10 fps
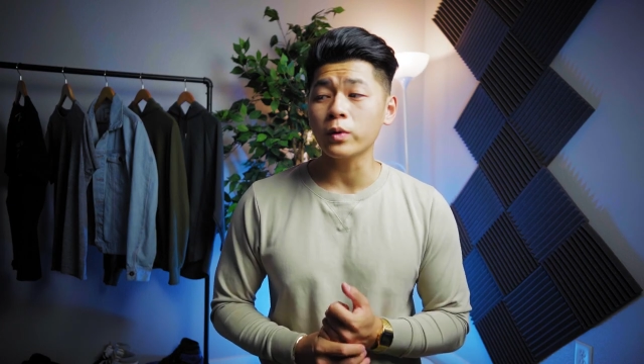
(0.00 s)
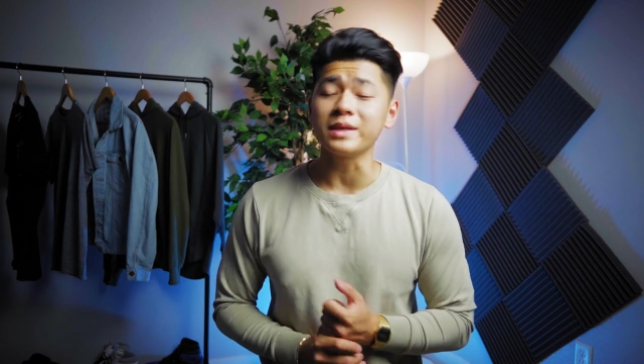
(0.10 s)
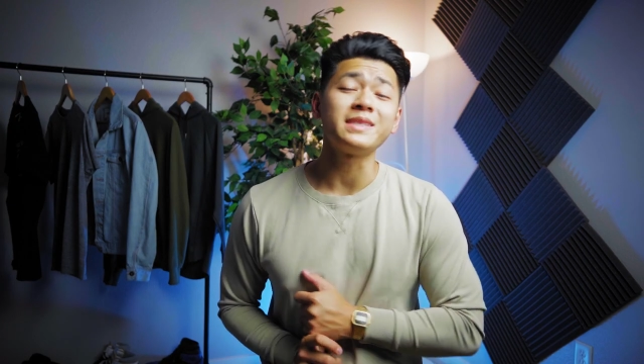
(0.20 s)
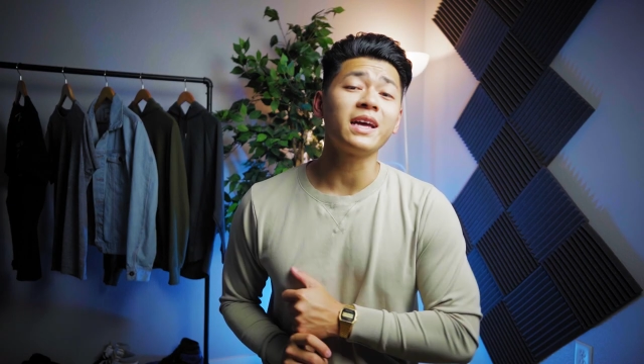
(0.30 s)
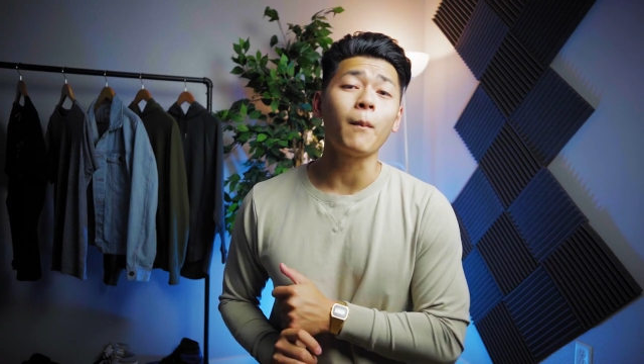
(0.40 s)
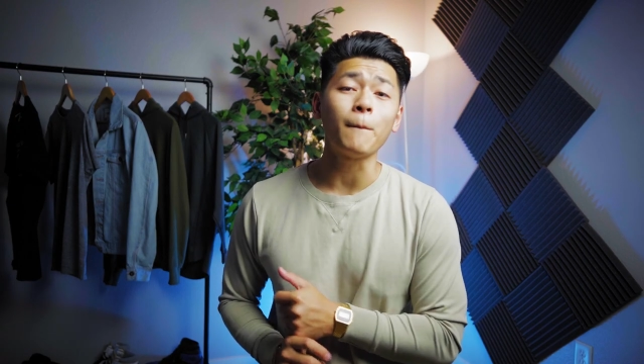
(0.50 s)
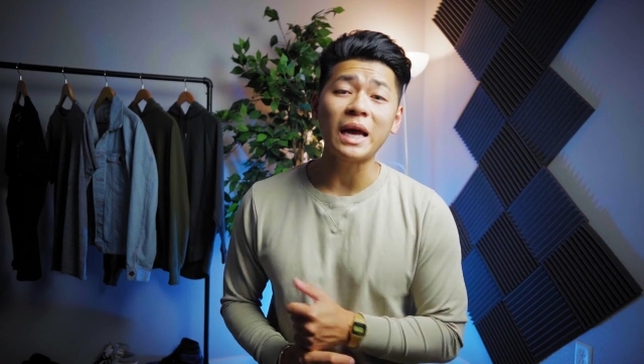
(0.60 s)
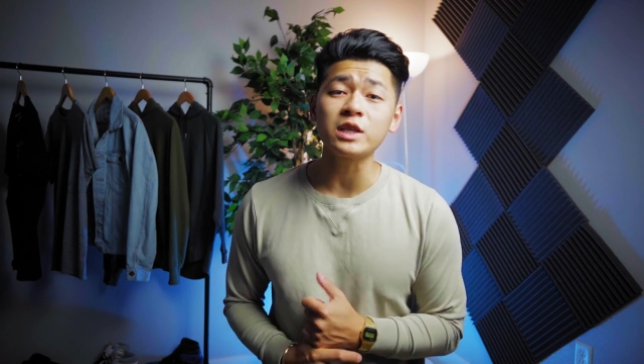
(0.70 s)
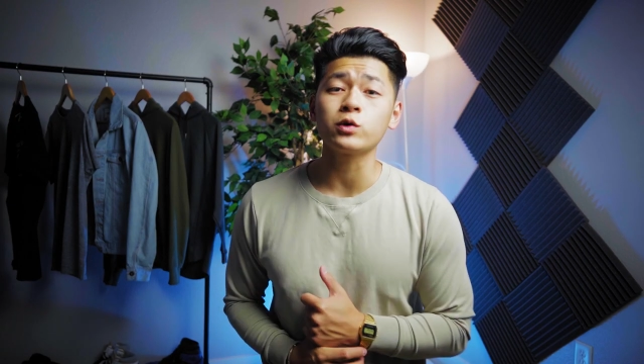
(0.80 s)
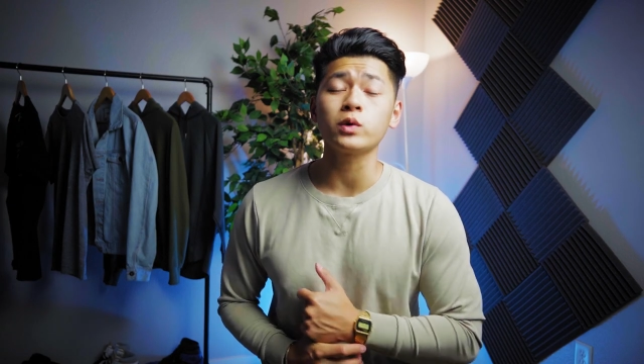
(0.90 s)
instead of
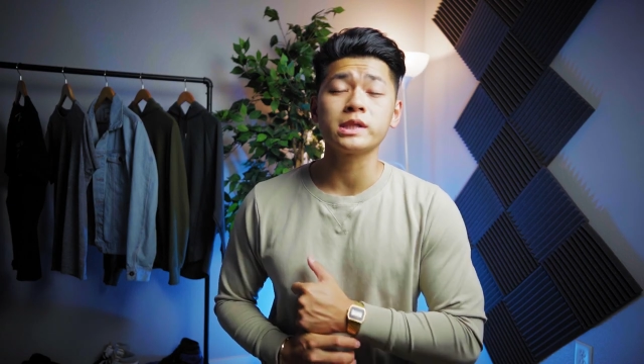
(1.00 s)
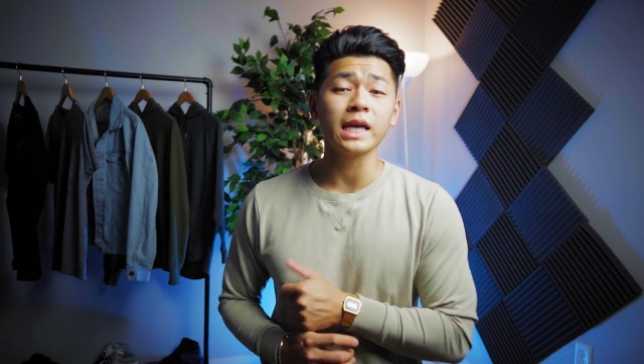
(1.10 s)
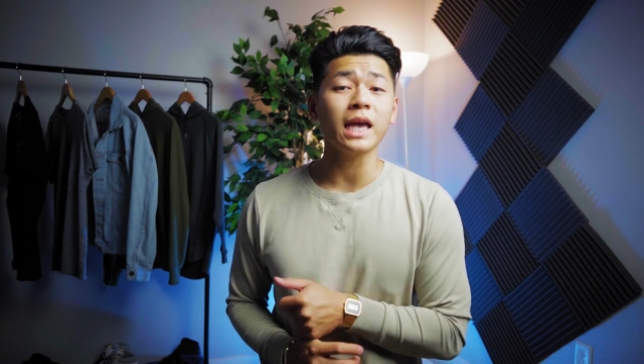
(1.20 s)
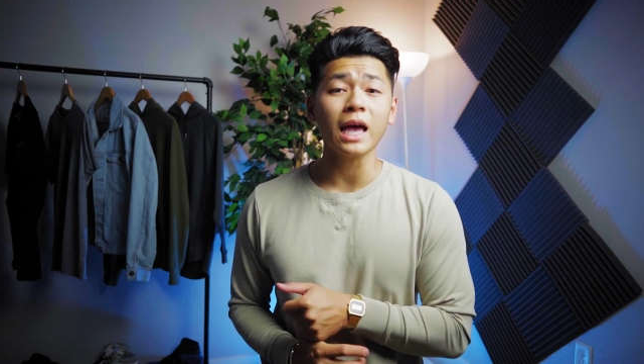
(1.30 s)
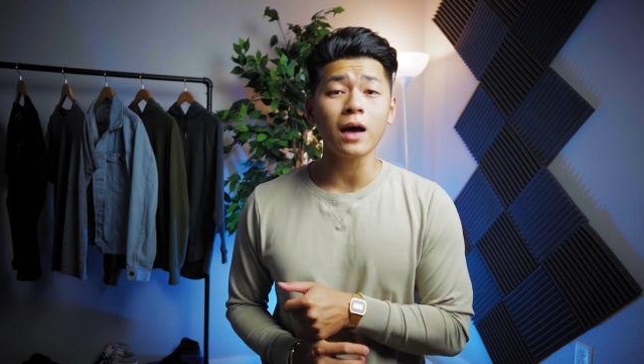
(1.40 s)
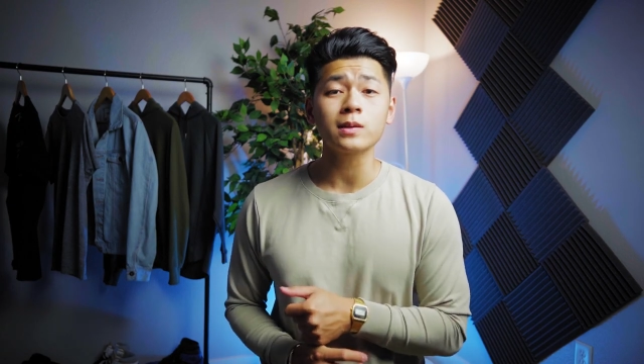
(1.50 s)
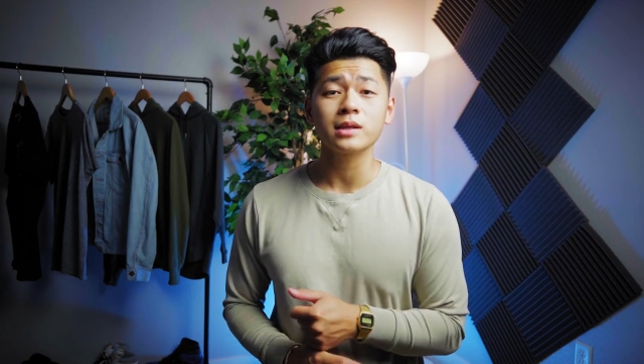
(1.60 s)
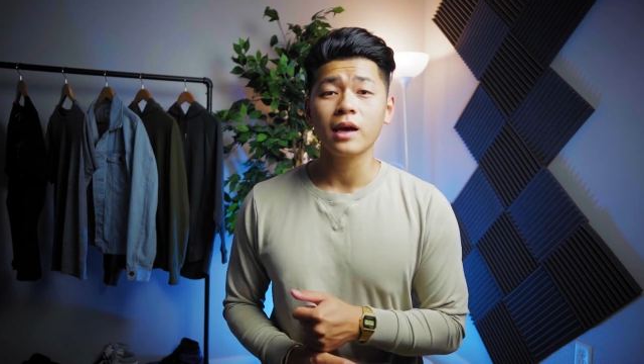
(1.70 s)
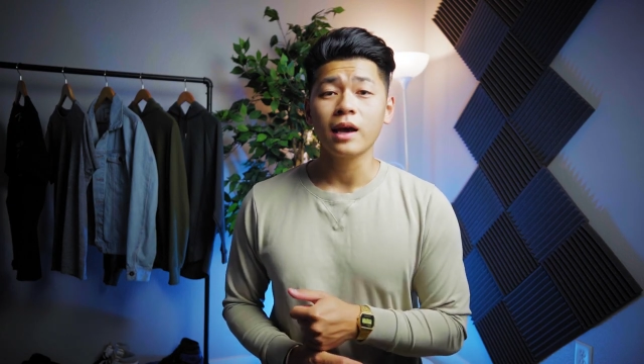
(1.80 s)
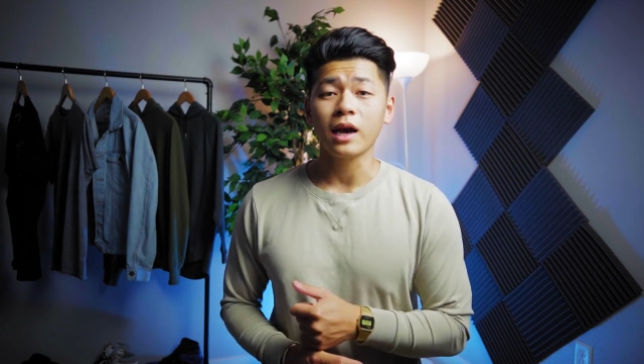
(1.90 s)
Maestro Steakhouse
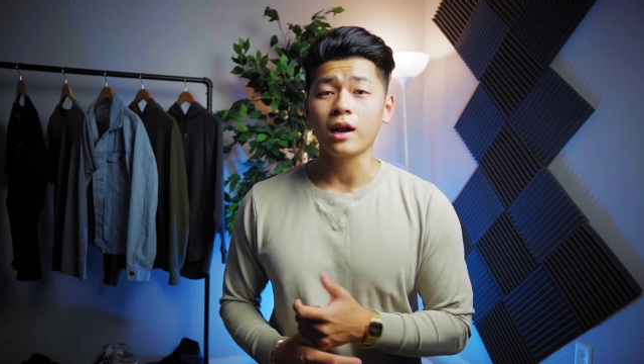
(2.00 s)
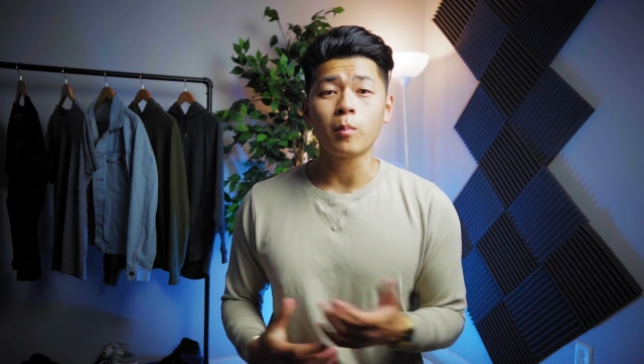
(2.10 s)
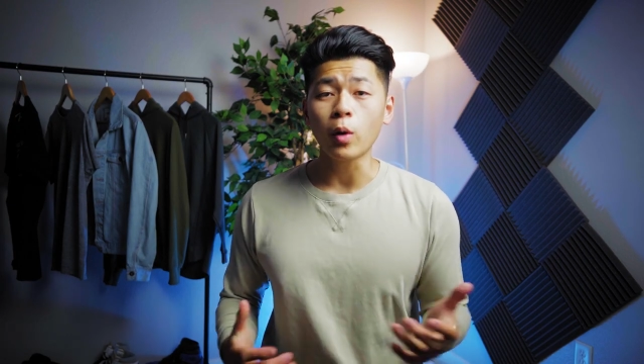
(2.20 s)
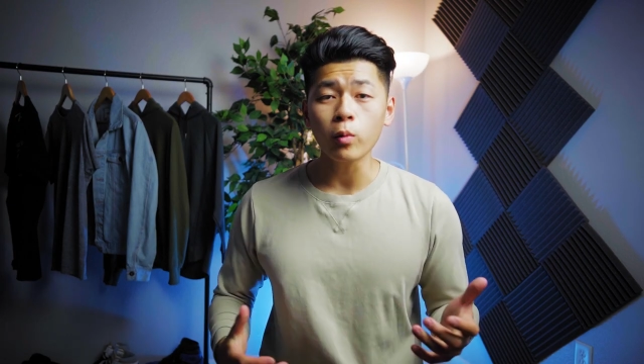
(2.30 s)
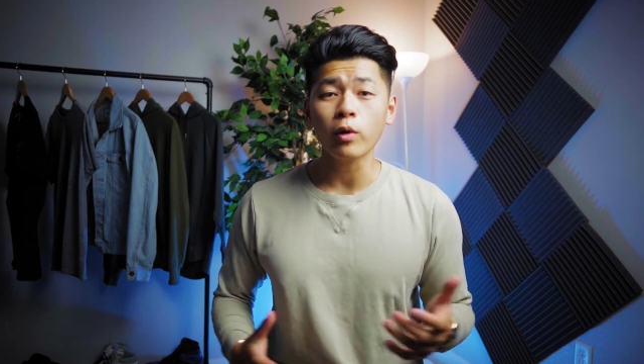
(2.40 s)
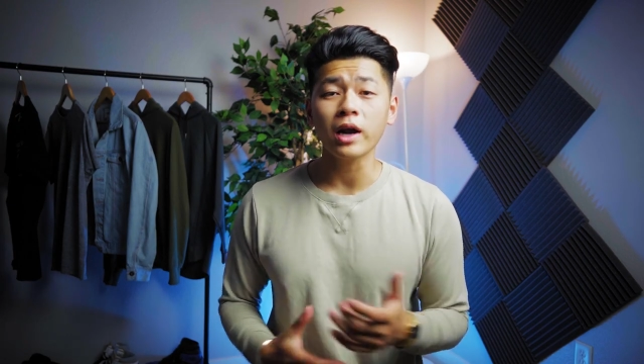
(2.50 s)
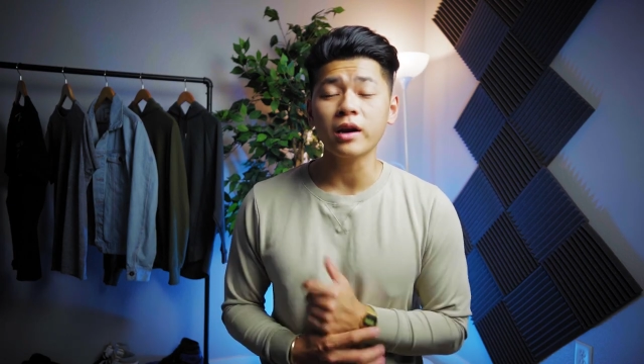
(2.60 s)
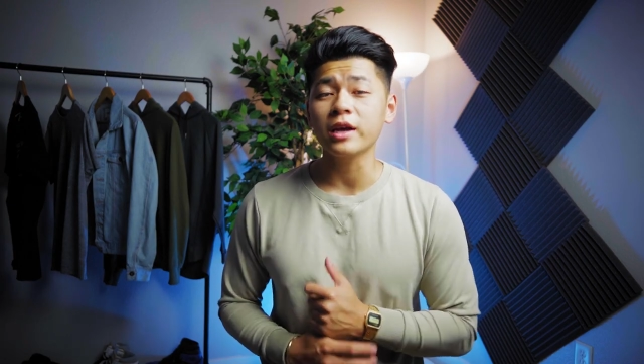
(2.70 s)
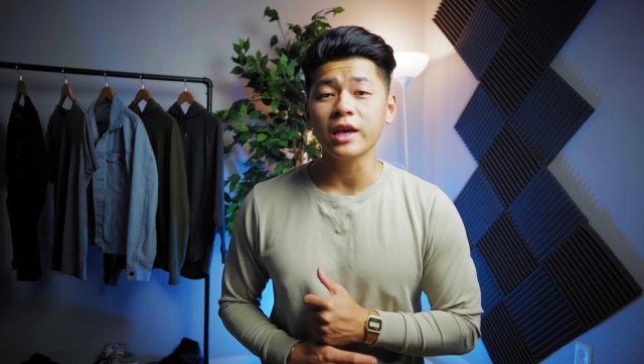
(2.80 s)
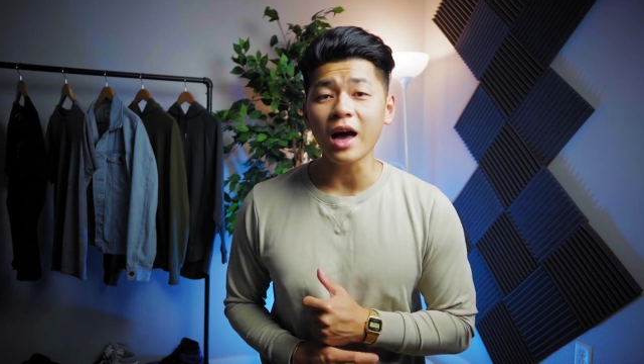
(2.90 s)
and a boat ride
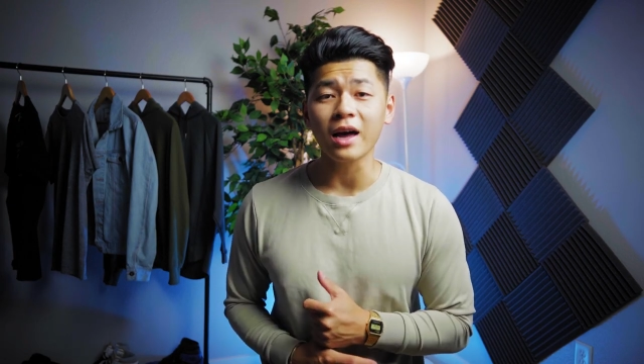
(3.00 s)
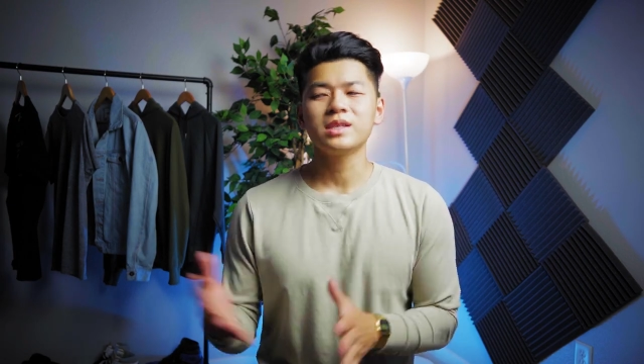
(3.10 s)
on a yacht.